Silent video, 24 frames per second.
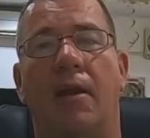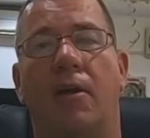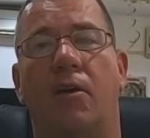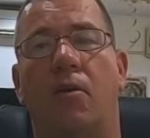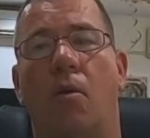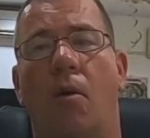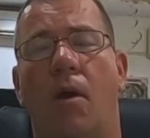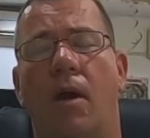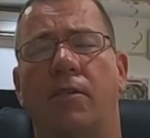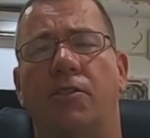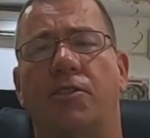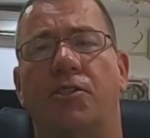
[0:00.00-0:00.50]
of
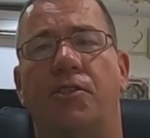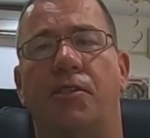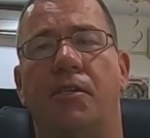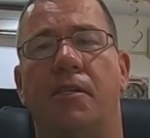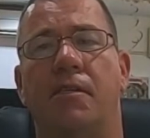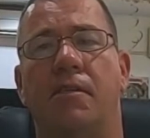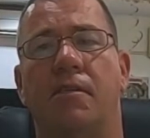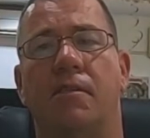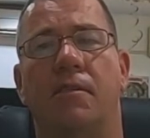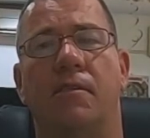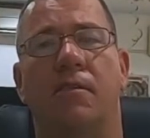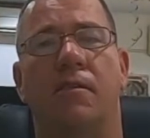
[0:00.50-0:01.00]

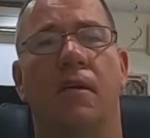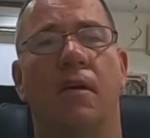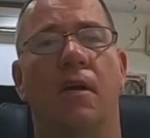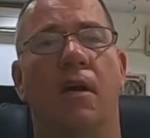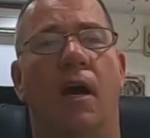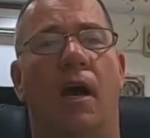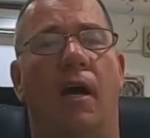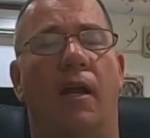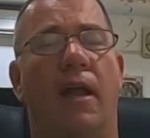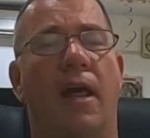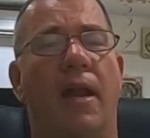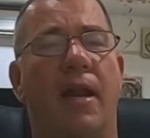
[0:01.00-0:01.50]
questions,
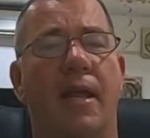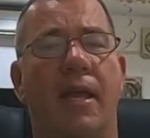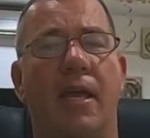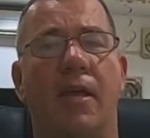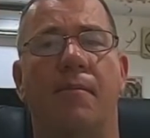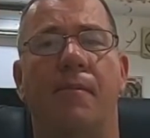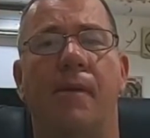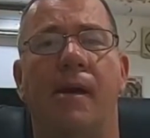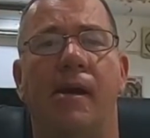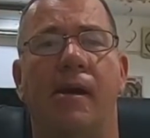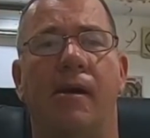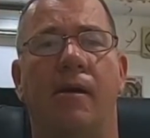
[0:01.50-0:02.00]
a lot of
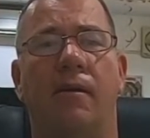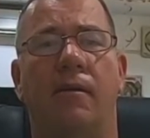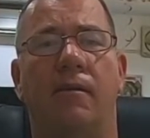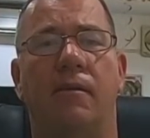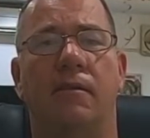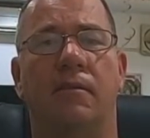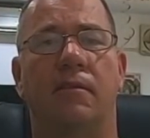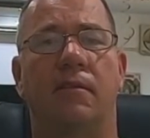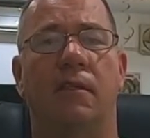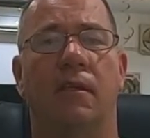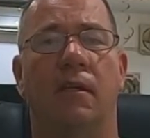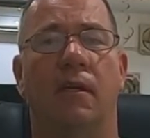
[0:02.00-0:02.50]

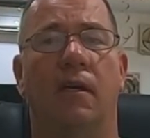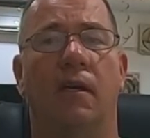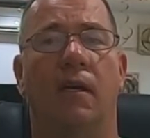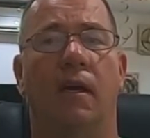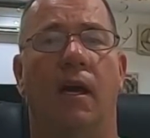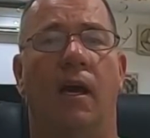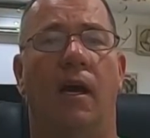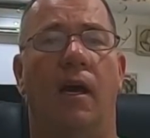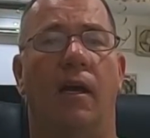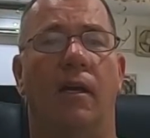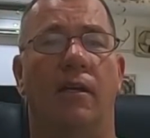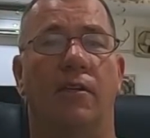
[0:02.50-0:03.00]
emails,
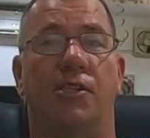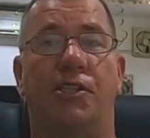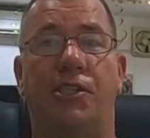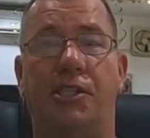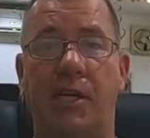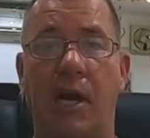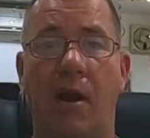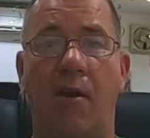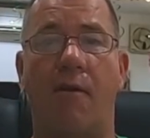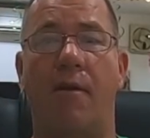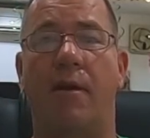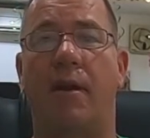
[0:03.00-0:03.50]

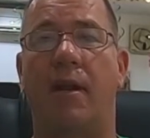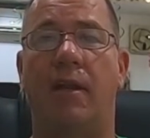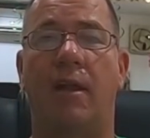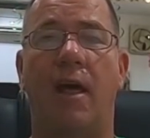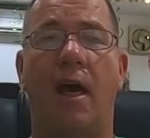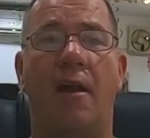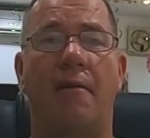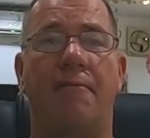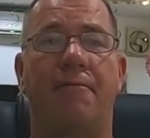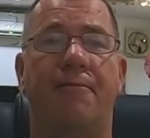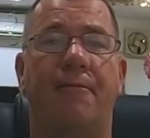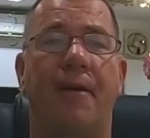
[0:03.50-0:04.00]
sharing a
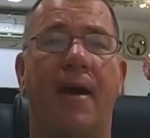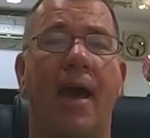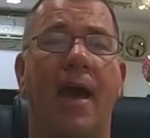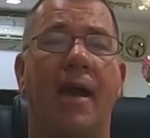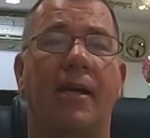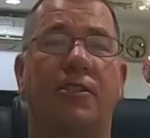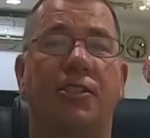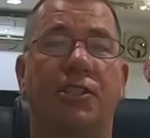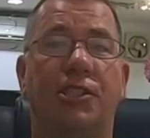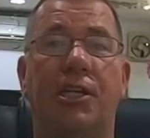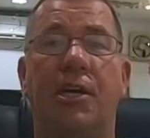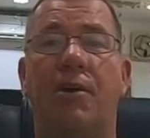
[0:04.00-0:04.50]
lot of
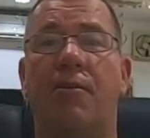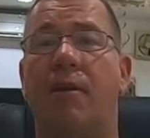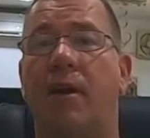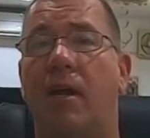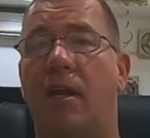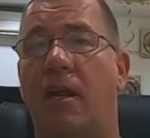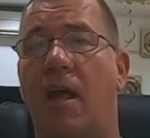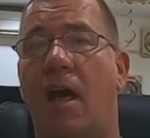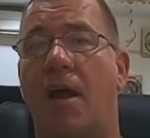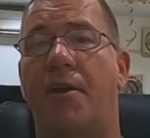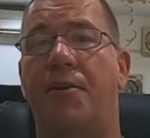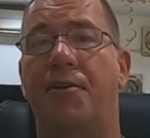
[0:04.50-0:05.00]
facts, sharing
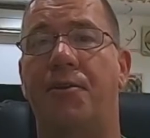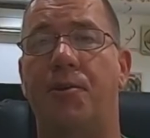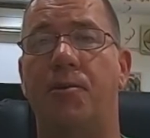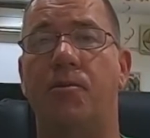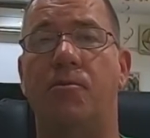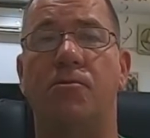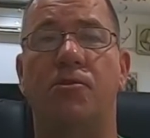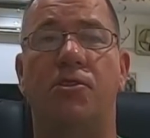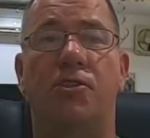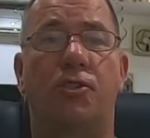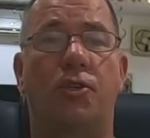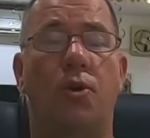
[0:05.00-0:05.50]
a lot of
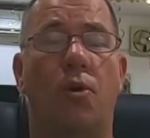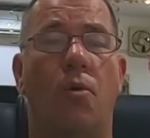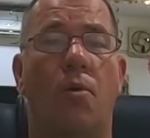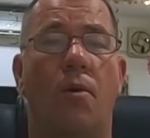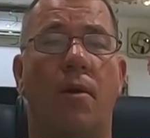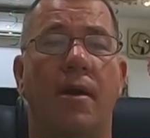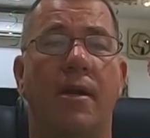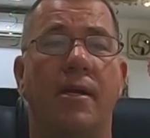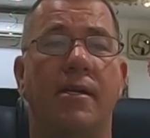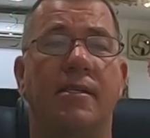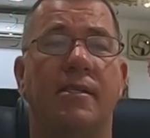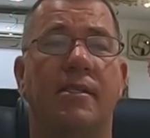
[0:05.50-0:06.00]
news
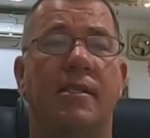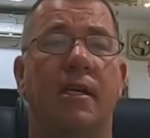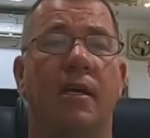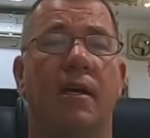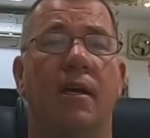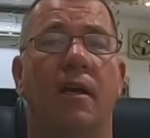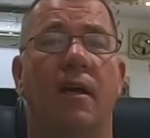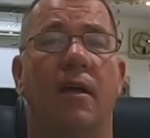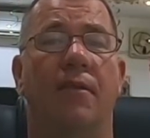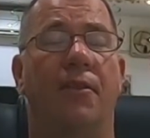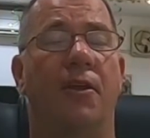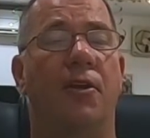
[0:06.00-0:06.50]
stories.
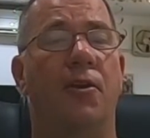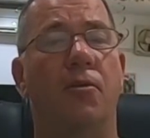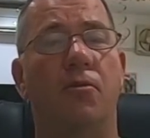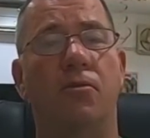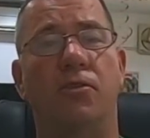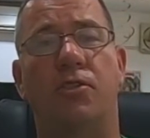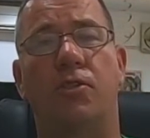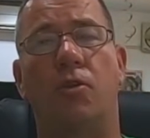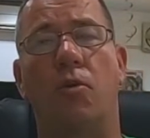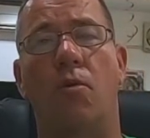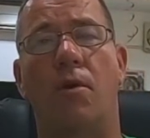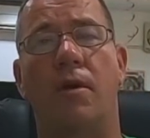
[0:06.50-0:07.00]
The
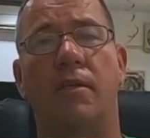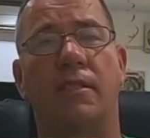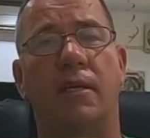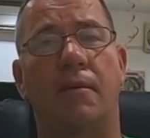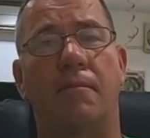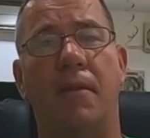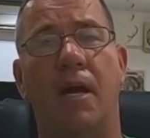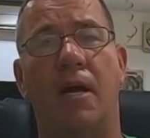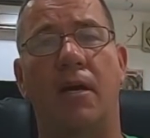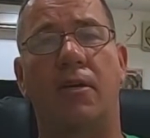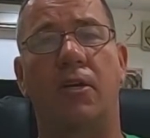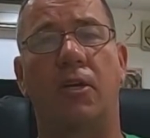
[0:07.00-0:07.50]
news stories
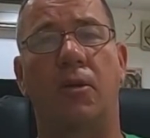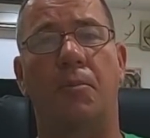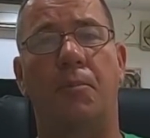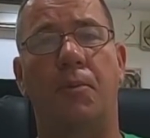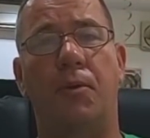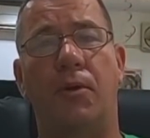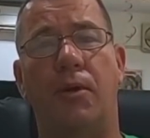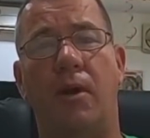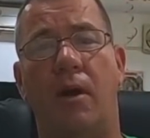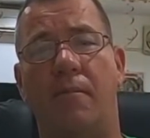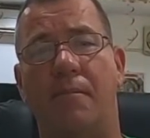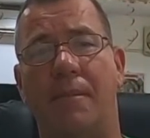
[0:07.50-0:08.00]
I'm not going to
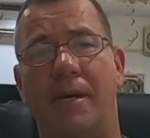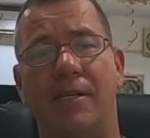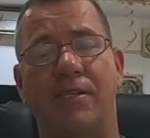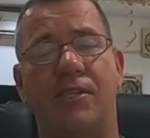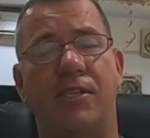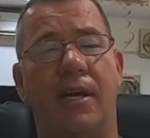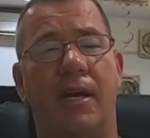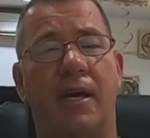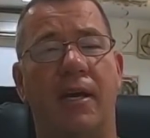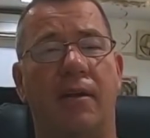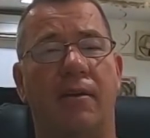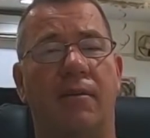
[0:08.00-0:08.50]
put on my
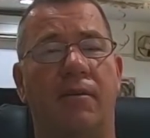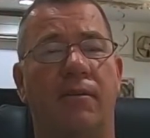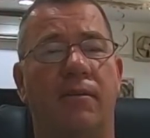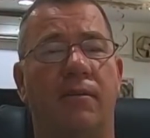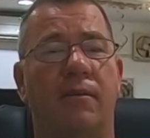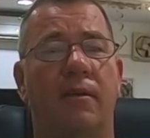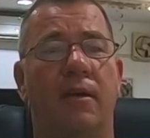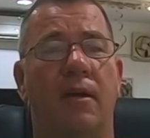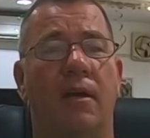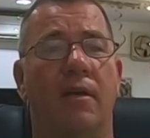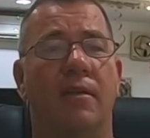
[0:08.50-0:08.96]
channel.